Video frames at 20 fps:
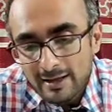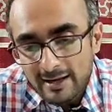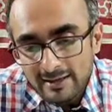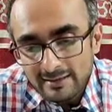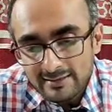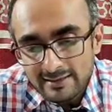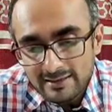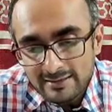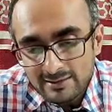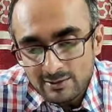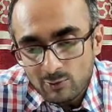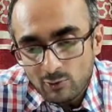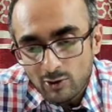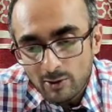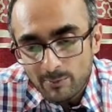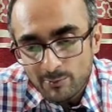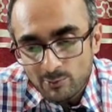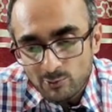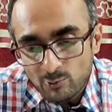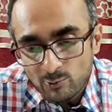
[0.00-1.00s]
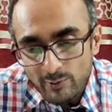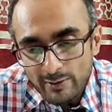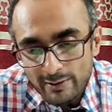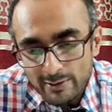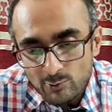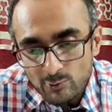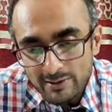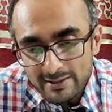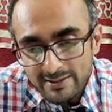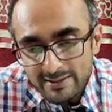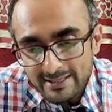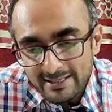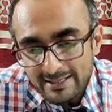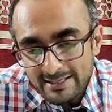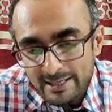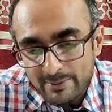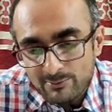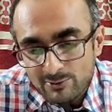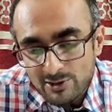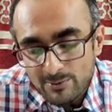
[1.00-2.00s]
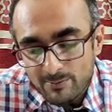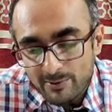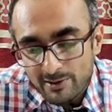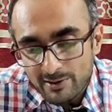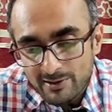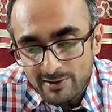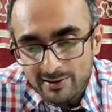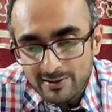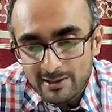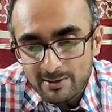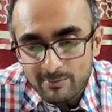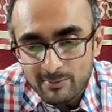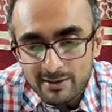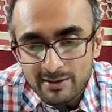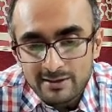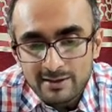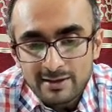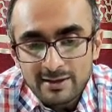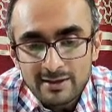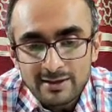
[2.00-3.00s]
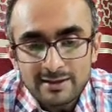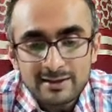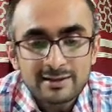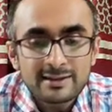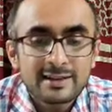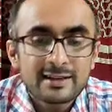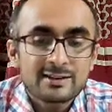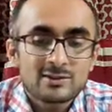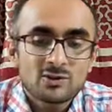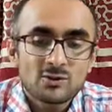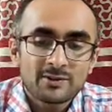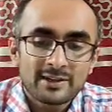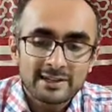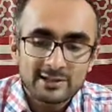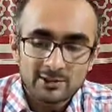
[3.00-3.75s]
and that's go up to 28 mg per 100 ml in case of